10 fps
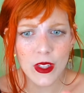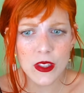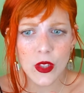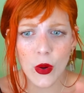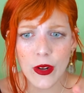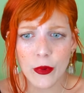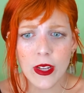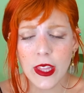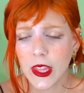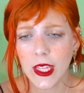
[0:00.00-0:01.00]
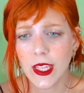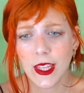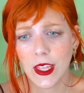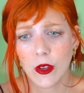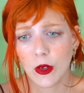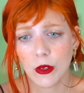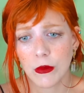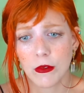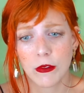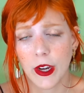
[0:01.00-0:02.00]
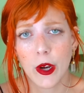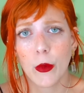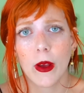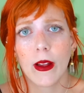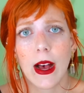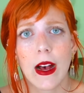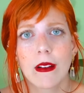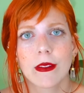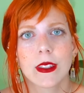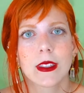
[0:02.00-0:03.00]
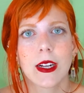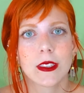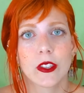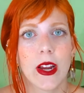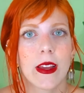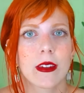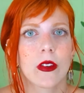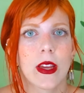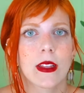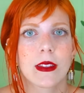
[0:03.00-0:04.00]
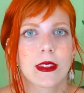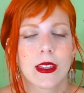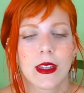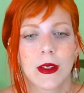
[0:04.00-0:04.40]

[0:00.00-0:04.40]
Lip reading: So I really think he could very well have the dark triad traits.